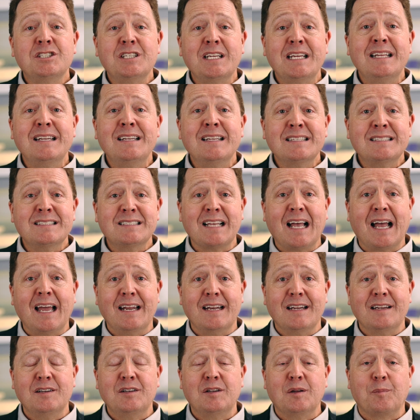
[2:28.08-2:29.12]
she
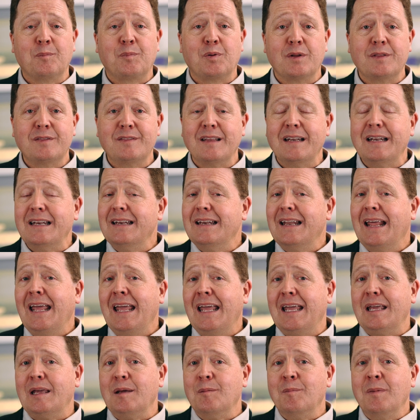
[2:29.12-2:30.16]
decided to put the
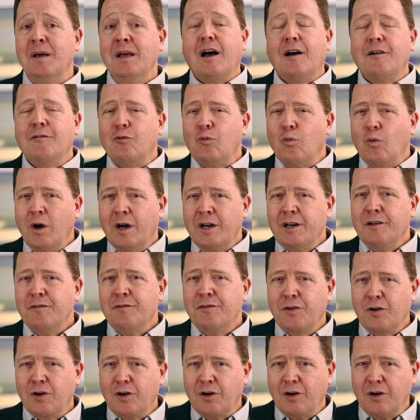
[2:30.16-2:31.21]
name of one
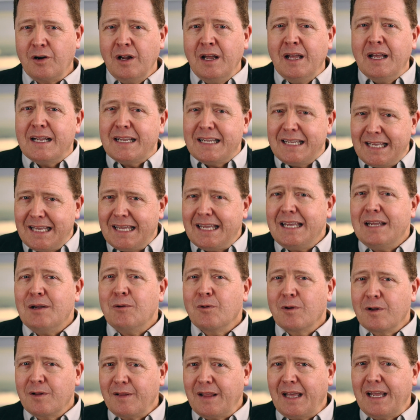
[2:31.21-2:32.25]
of her key
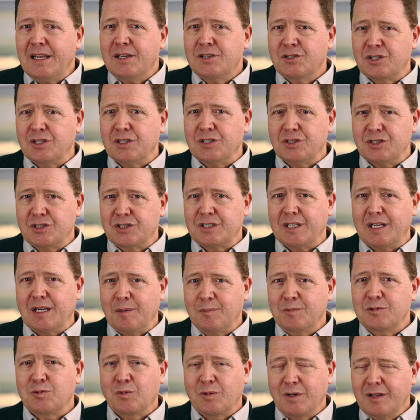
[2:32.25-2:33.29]
relationships,